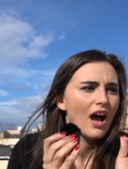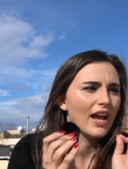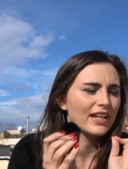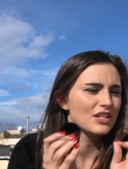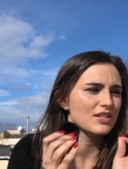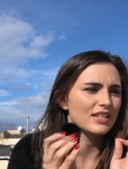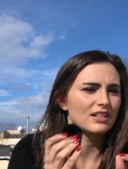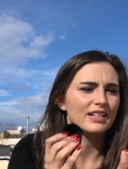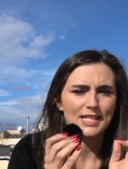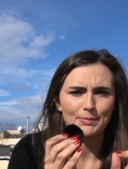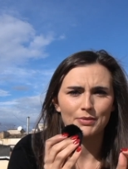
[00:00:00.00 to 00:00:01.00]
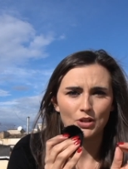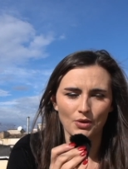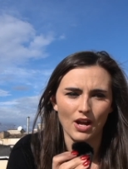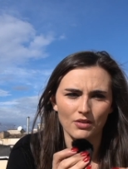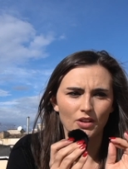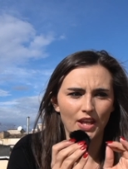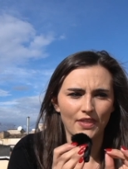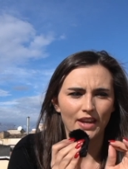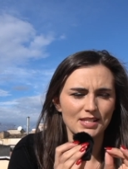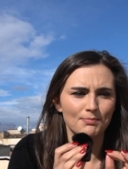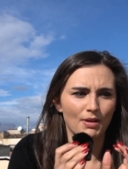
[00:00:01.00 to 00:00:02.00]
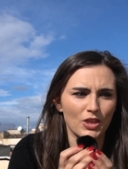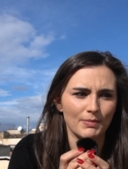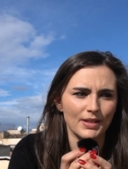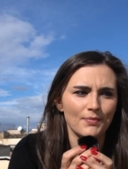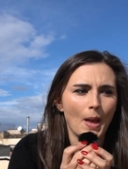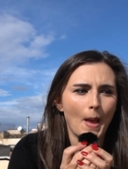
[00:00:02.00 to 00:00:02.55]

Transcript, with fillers: I can just literally sleep on the ground. Okay, that doesn't bother me.